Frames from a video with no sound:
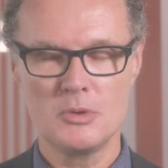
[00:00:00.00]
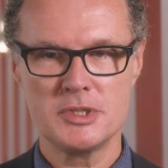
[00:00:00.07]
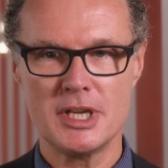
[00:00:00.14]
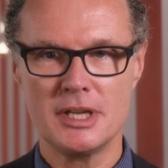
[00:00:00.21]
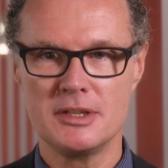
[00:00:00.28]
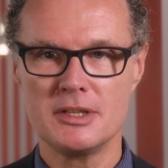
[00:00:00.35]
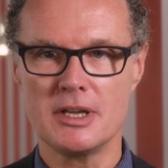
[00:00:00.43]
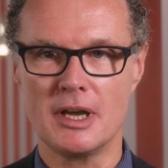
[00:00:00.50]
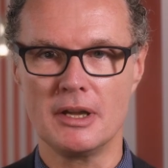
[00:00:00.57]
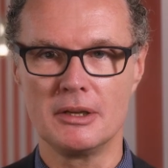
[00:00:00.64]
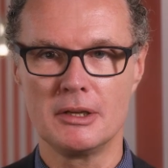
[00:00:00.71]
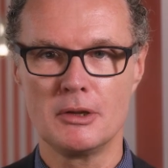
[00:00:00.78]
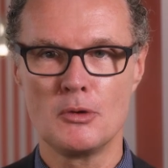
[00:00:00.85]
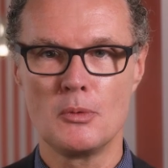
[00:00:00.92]
all said and
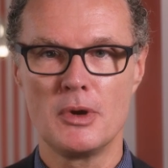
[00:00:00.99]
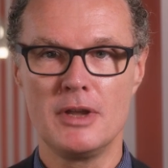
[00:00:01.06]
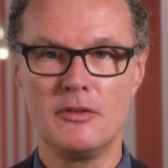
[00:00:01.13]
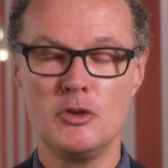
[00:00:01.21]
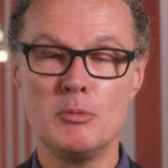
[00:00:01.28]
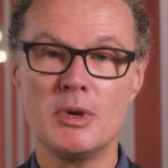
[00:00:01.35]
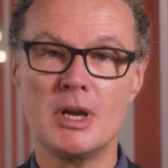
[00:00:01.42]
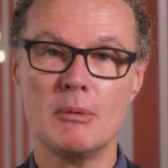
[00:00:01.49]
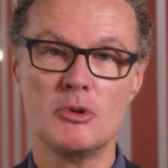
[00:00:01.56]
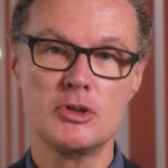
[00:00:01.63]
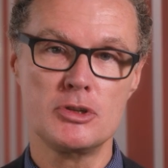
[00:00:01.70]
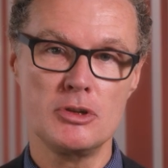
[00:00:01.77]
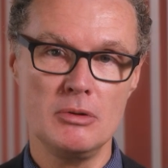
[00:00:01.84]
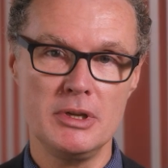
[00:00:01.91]
done, if you become a
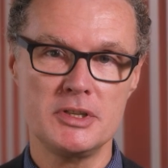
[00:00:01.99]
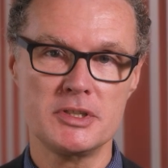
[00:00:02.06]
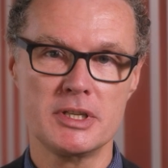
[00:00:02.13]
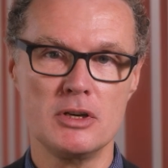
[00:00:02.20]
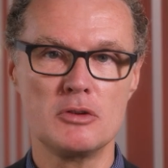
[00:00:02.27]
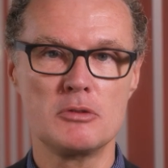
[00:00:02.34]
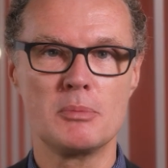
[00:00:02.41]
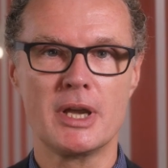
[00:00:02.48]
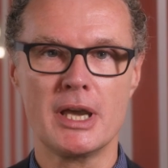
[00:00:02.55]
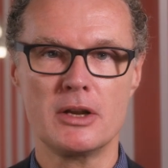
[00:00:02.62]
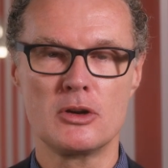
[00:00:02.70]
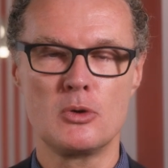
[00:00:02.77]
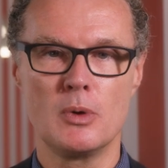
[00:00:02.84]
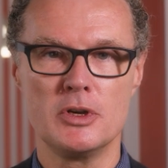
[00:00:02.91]
truly skilled
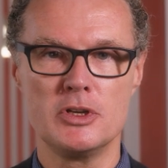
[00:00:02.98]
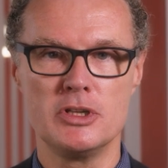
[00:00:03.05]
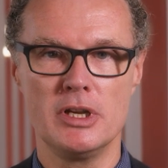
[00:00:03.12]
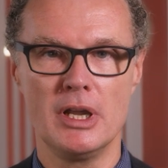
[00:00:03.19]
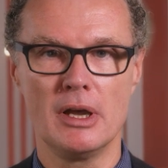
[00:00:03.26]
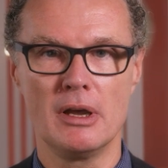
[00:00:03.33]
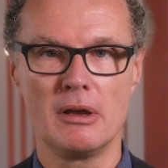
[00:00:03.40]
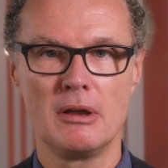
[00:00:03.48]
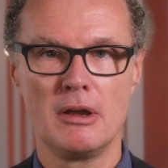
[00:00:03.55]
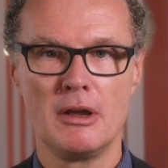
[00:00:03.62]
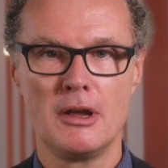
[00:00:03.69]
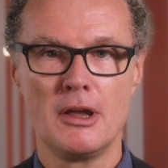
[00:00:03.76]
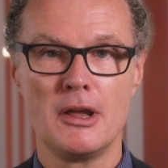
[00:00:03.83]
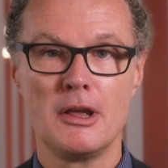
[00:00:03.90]
mechanical engineer,
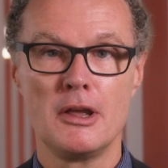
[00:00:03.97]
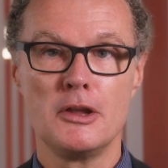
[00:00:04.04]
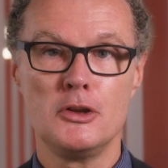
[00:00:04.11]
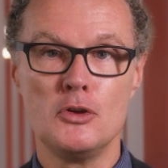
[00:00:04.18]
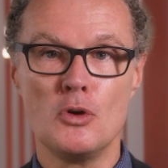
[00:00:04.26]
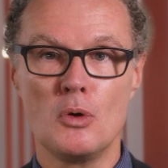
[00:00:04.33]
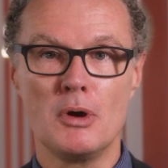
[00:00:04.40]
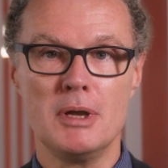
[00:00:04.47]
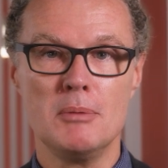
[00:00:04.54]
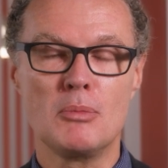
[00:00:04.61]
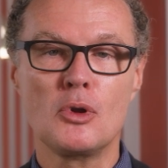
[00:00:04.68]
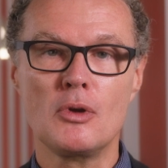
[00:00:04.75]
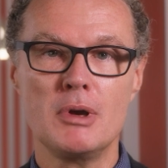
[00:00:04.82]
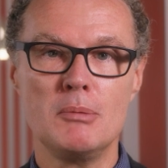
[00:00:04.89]
your
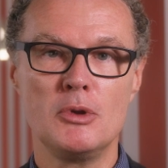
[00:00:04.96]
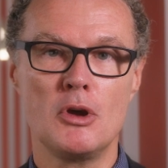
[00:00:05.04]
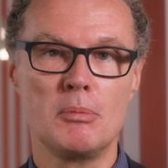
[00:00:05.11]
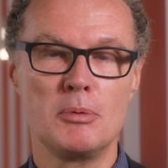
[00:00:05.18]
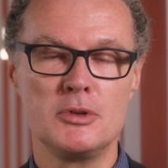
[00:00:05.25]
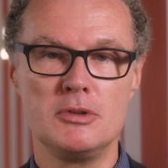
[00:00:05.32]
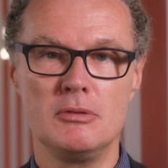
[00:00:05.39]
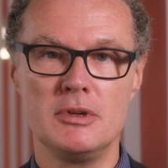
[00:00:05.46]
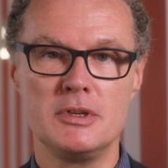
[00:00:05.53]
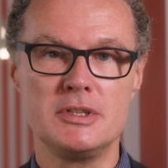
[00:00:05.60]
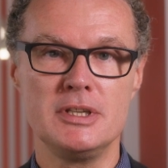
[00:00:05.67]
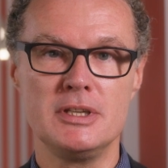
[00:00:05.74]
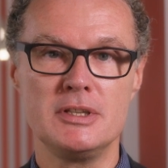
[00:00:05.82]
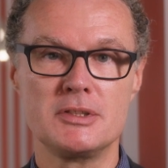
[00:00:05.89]
employment
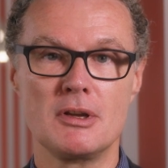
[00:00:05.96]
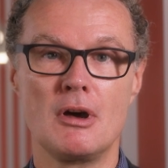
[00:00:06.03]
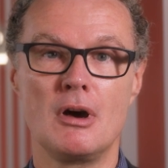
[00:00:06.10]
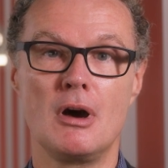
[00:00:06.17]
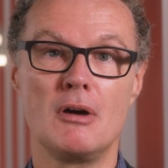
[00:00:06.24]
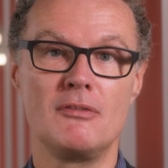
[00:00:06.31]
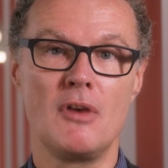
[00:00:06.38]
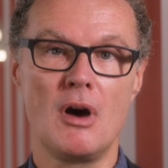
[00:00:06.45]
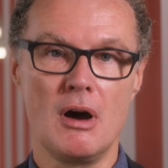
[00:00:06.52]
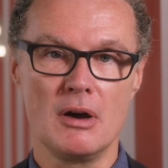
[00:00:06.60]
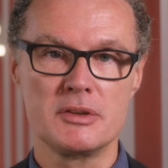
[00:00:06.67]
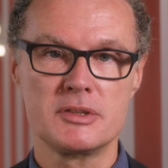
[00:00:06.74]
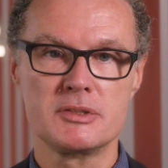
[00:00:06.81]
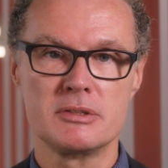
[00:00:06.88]
opportunities are
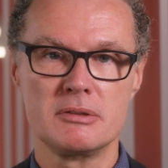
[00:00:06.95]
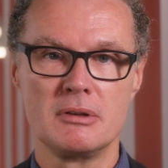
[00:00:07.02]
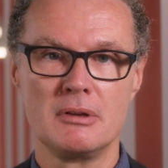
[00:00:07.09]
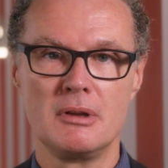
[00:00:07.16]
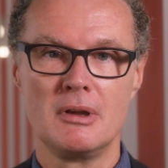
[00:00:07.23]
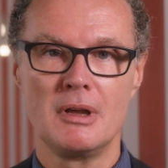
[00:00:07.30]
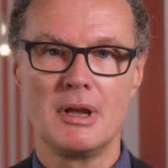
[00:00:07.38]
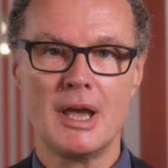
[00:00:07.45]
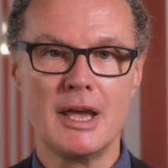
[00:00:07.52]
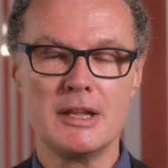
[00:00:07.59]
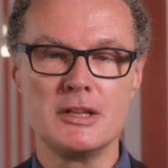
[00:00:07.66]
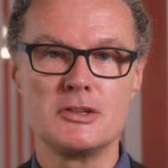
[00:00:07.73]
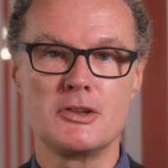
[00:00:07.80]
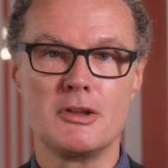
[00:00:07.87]
vast
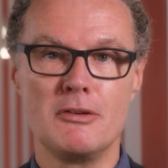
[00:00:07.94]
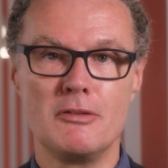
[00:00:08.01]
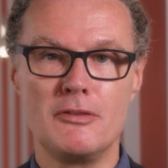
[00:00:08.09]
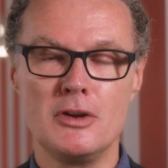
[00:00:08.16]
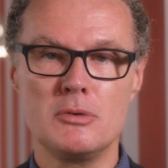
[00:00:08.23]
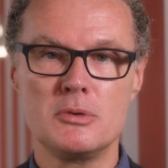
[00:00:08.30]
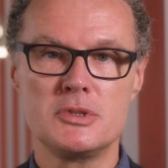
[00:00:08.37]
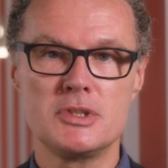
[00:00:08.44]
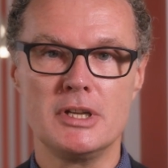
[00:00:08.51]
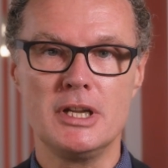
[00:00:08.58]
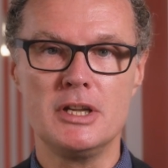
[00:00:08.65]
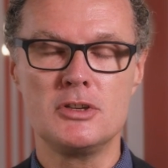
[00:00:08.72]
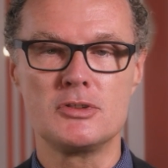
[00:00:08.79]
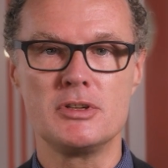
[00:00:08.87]
and the fields
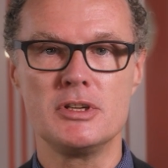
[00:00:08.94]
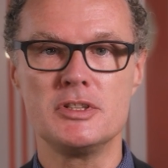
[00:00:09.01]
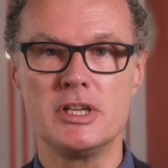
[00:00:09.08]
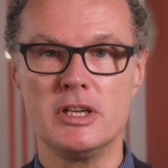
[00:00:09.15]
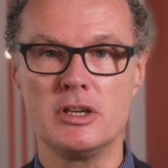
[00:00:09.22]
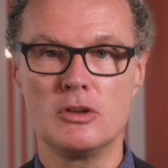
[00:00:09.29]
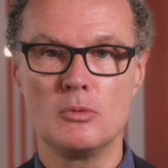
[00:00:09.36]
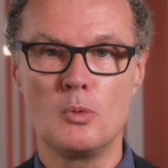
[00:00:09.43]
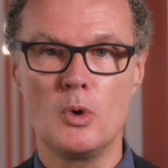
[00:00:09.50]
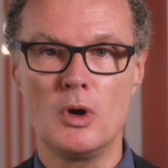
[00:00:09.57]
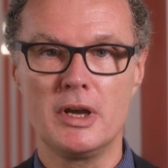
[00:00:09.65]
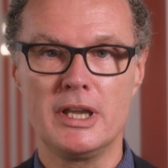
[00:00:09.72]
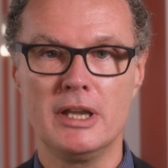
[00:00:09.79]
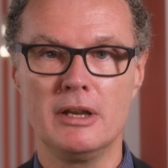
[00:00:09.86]
and industries that you can
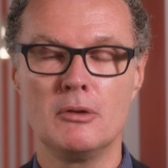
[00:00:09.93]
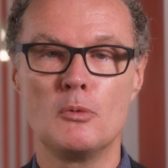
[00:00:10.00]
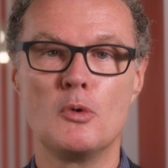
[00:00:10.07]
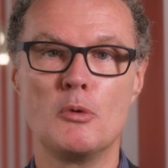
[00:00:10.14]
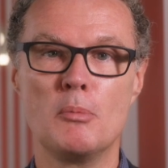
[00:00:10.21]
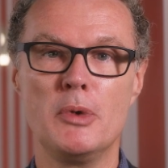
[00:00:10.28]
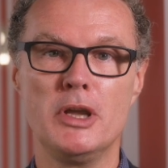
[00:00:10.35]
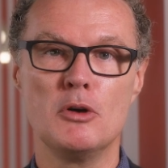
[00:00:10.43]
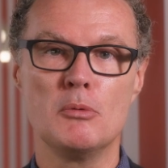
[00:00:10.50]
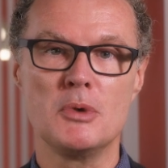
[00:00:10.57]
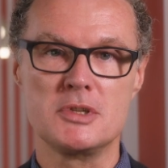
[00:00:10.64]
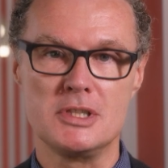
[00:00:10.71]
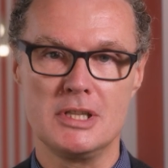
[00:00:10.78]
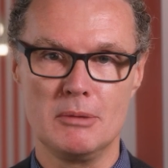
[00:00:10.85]
work in will be
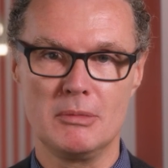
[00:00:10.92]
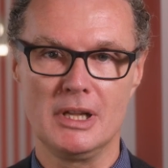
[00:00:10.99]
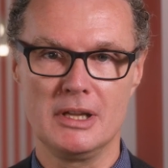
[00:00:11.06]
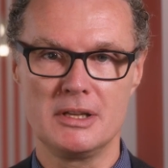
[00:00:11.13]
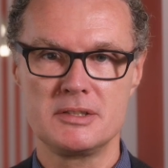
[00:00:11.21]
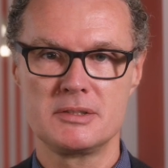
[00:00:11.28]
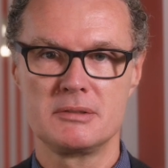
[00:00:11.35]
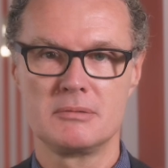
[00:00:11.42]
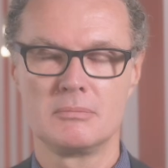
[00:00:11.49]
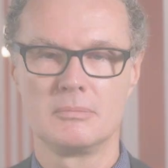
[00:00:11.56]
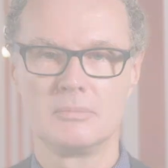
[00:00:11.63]
almost limitless.